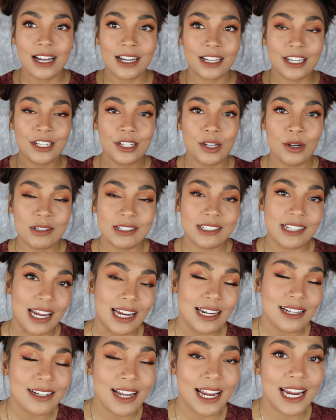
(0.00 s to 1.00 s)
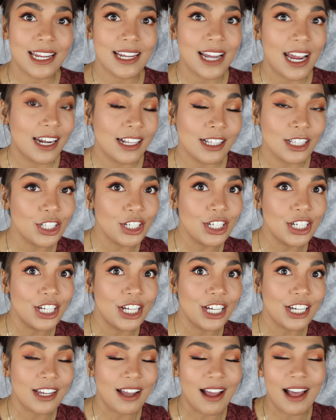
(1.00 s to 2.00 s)
you know, date night kind of
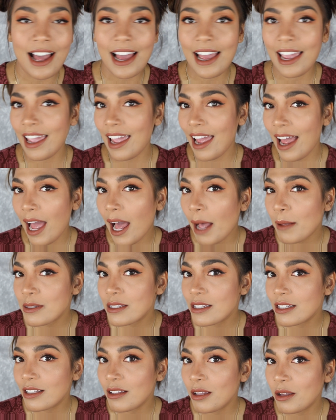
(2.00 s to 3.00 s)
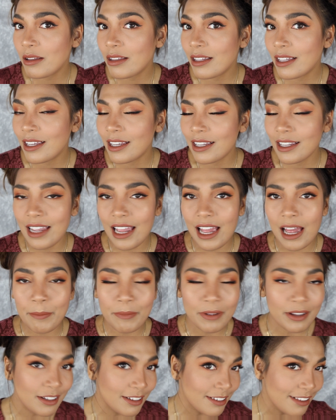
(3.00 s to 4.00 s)
look. I absolutely
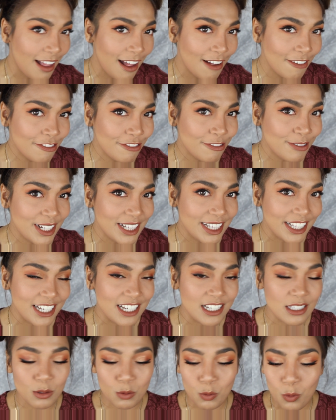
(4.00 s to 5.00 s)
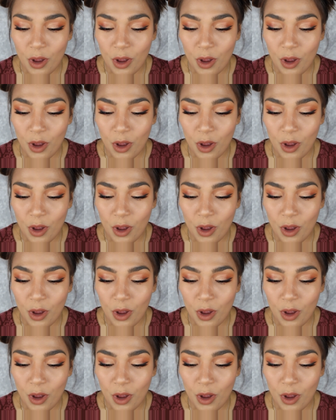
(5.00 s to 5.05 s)
am in love with these.